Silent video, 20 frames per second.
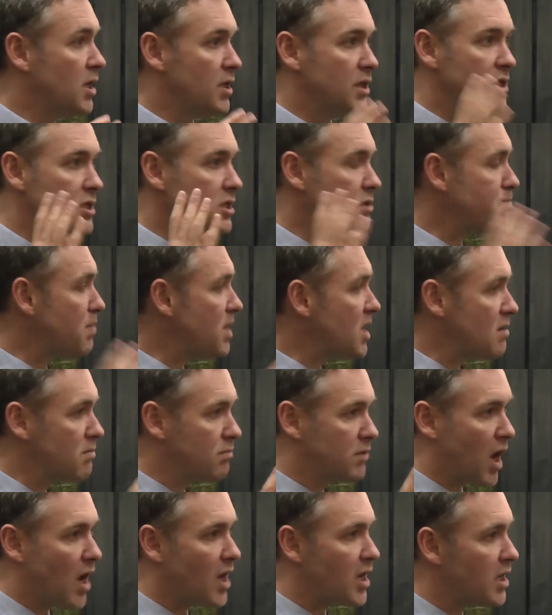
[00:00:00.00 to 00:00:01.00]
This is
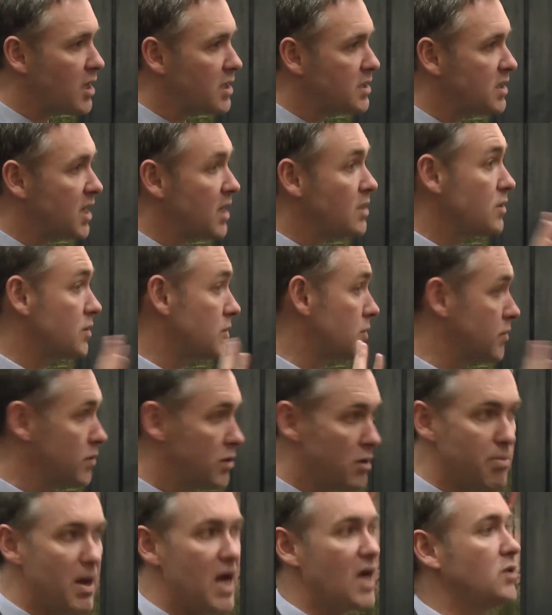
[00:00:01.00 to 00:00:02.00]
being done, in a sense, through
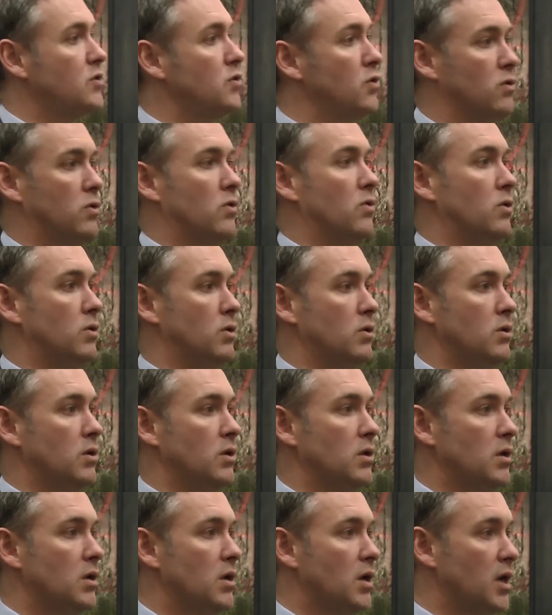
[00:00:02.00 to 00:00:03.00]
the back door.
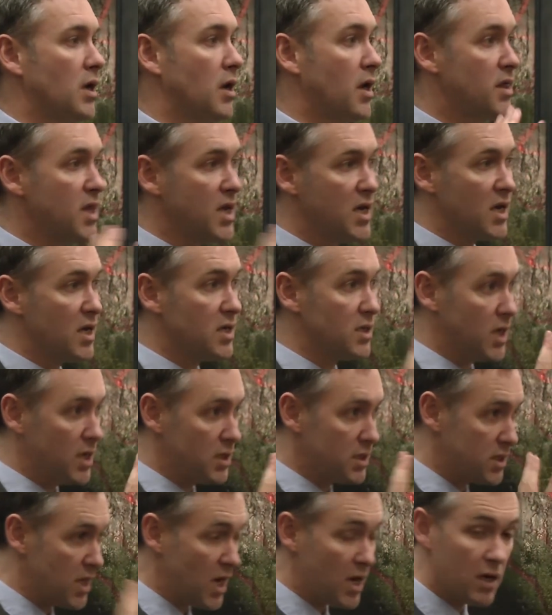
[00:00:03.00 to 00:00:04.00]
And I think
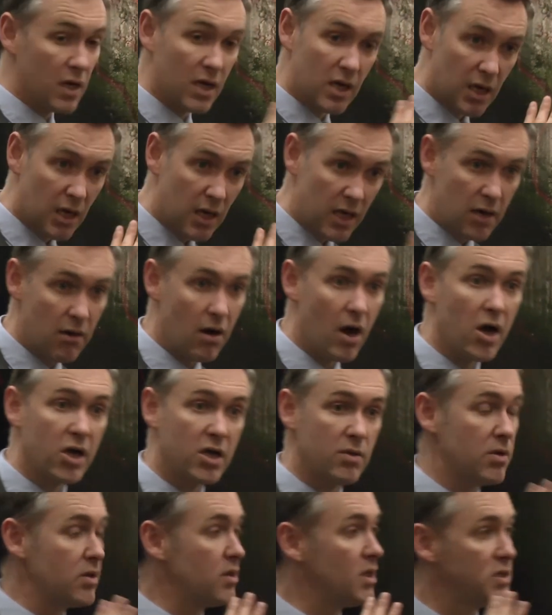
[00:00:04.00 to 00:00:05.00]
it's then a clear
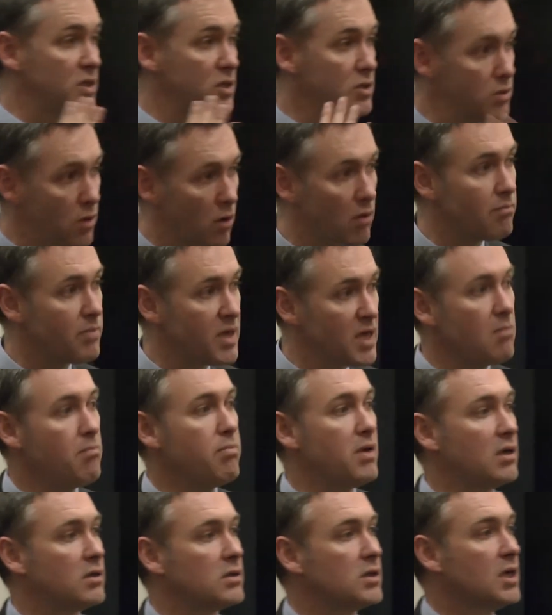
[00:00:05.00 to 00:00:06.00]
argument this is not being
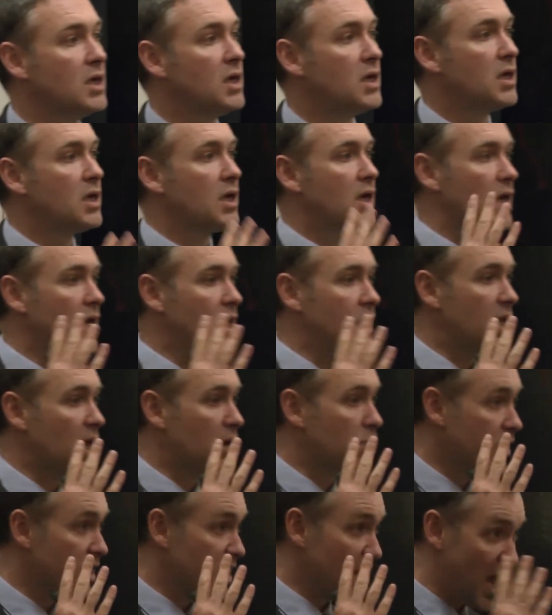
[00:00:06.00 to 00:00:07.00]
built
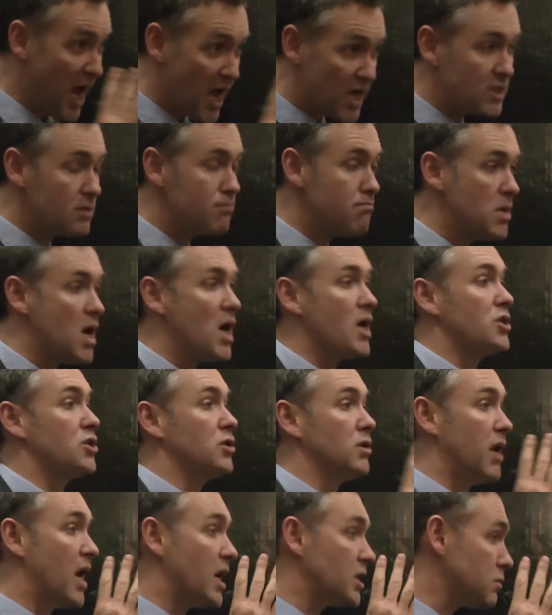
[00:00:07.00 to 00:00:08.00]
with as much
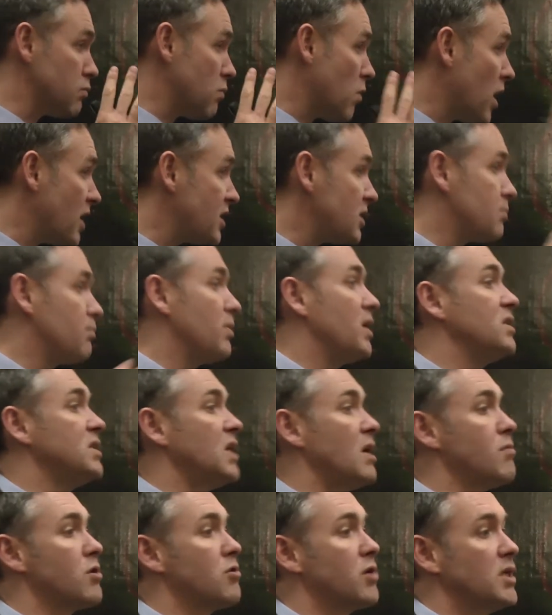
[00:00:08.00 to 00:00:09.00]
and as widespread
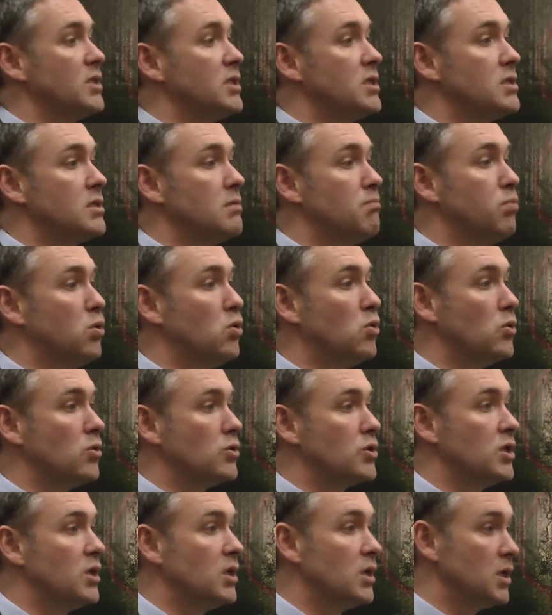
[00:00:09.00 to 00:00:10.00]
democratic
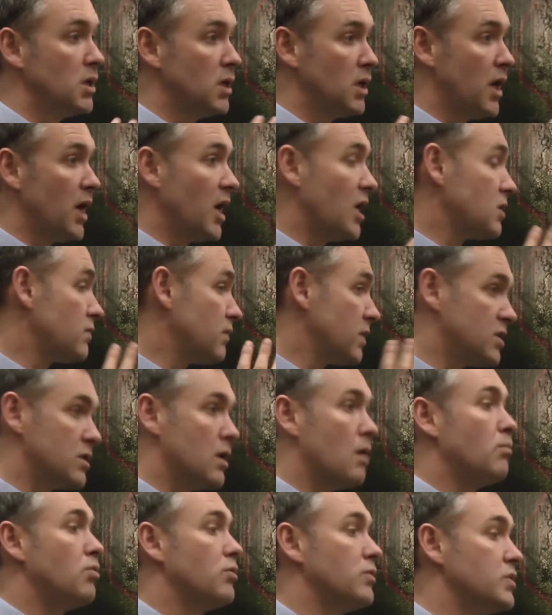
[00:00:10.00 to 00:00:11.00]
support as, for
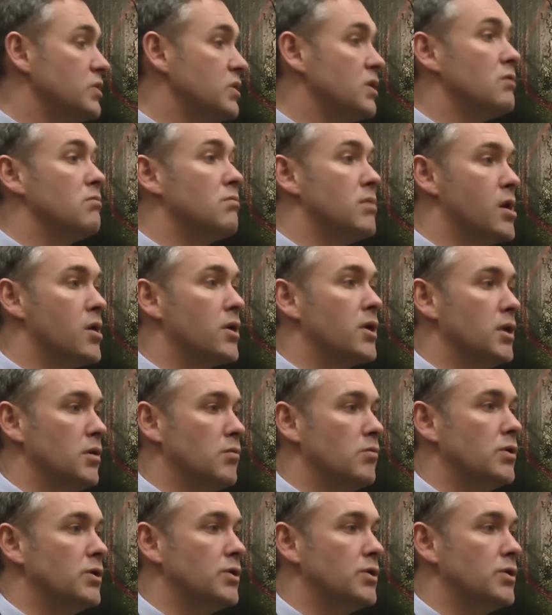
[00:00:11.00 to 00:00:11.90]
example, the single market.